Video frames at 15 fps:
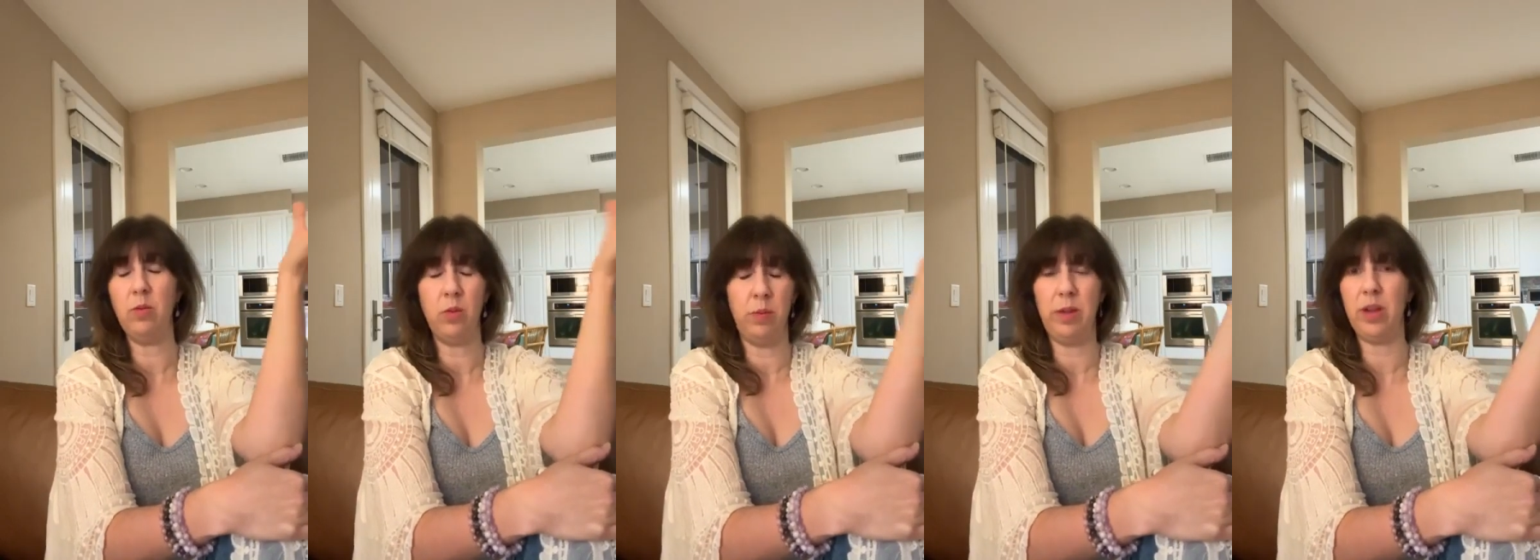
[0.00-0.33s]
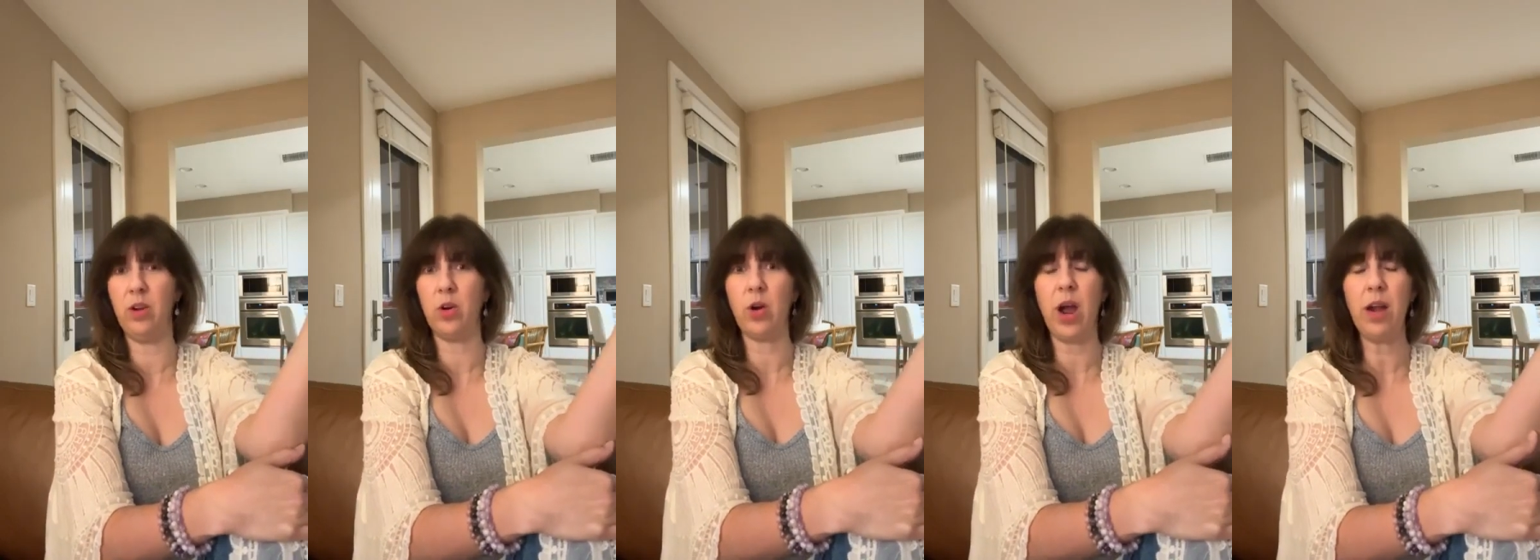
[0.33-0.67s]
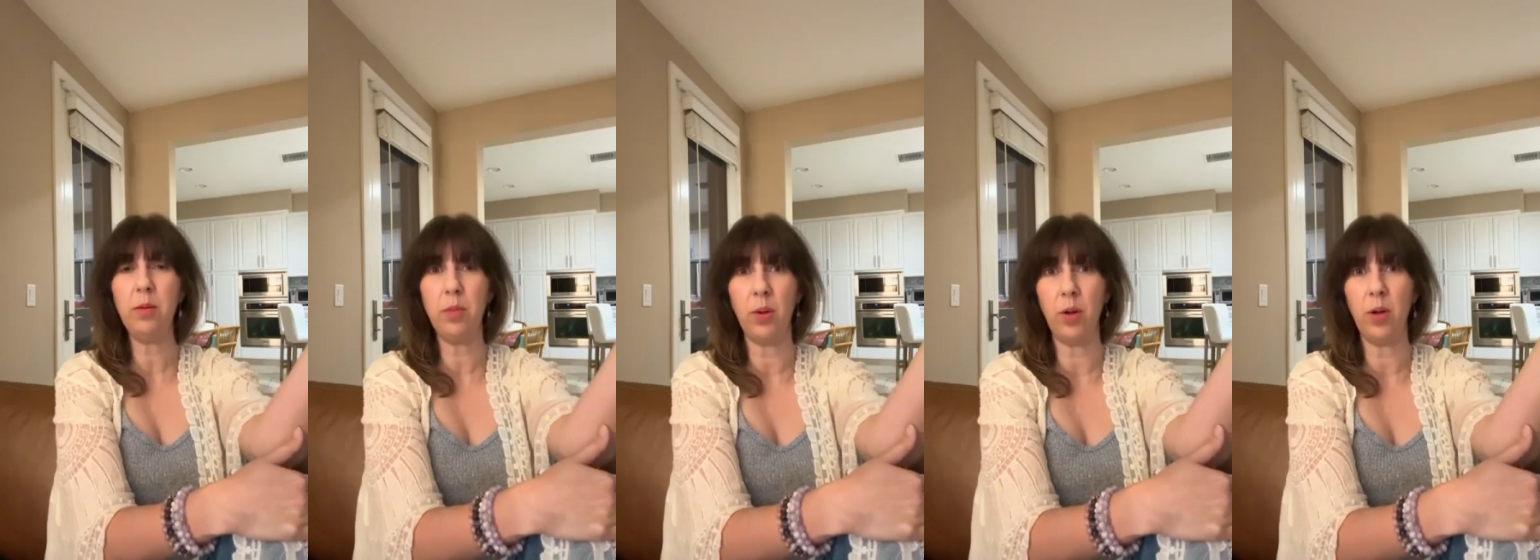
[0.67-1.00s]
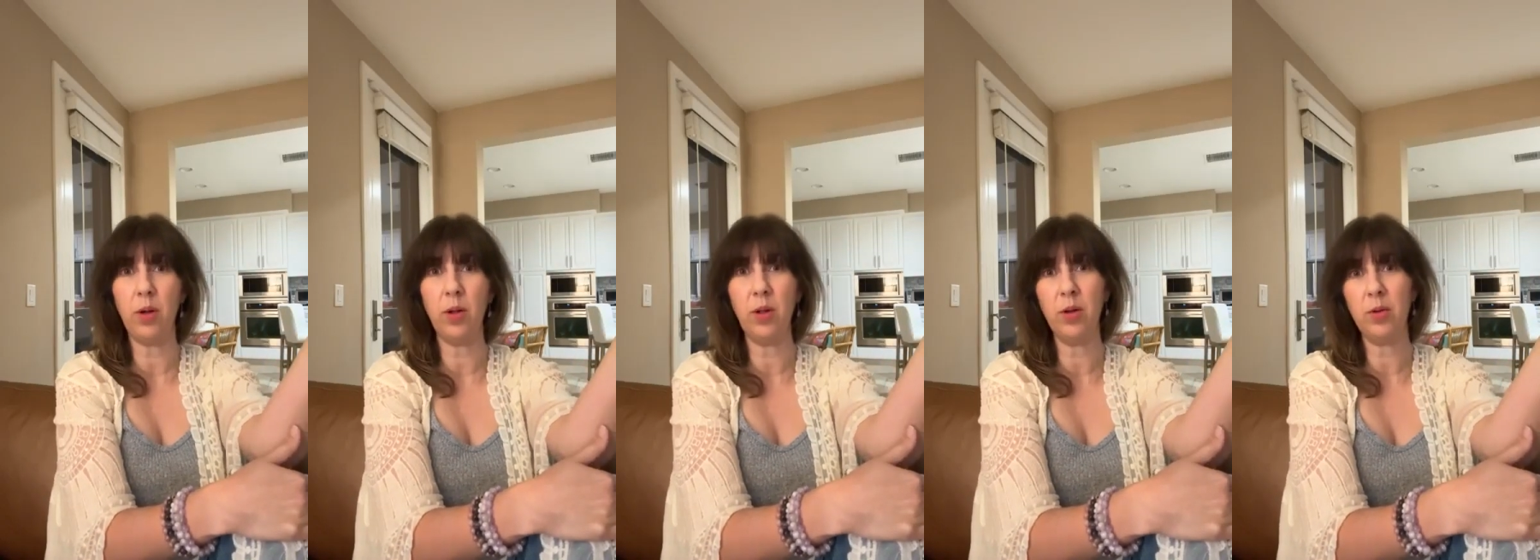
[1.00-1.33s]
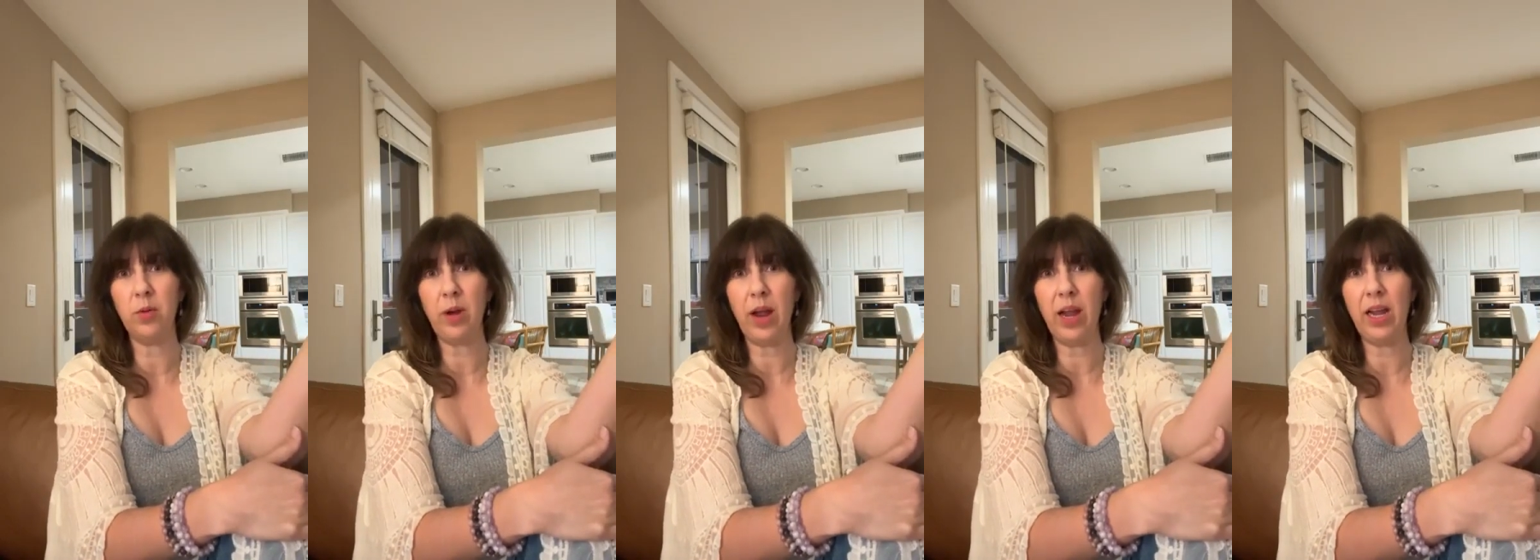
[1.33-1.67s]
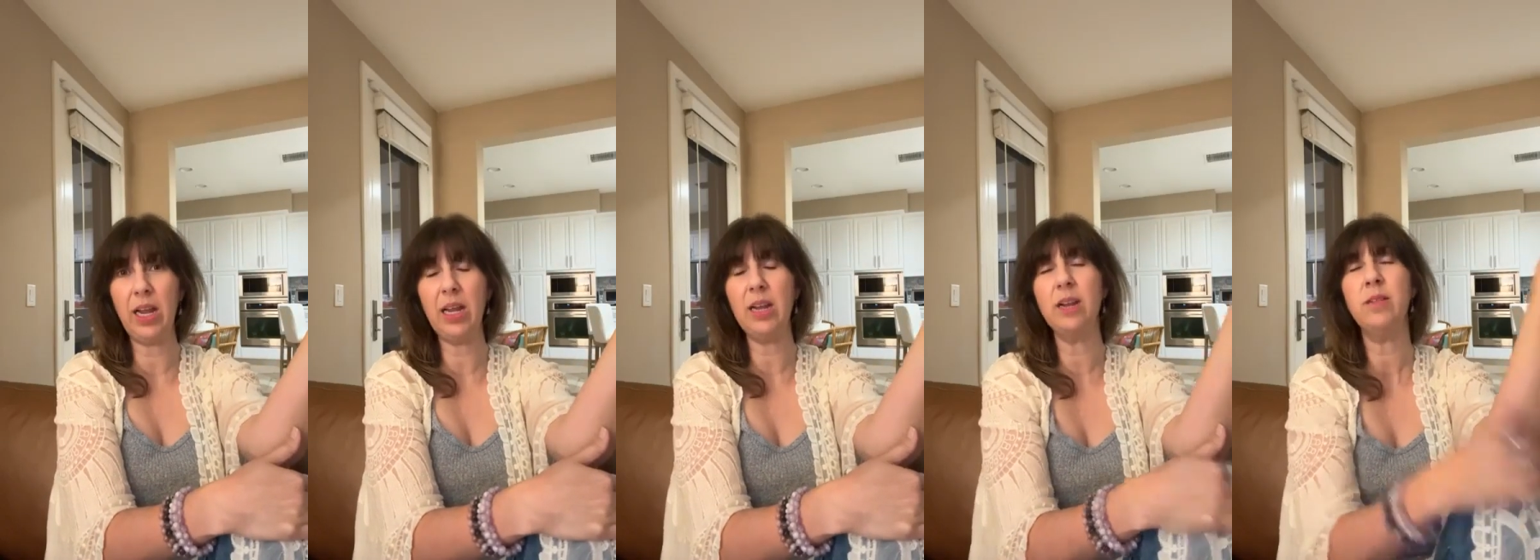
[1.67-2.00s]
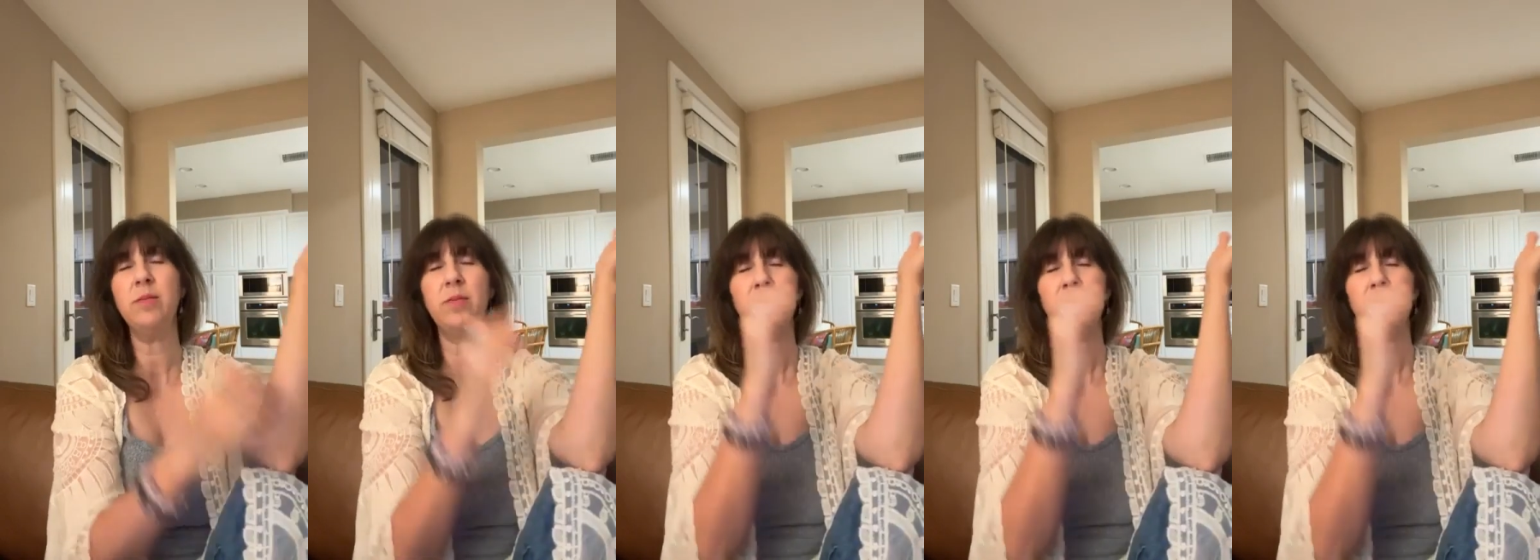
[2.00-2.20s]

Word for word: it would be incredible, right?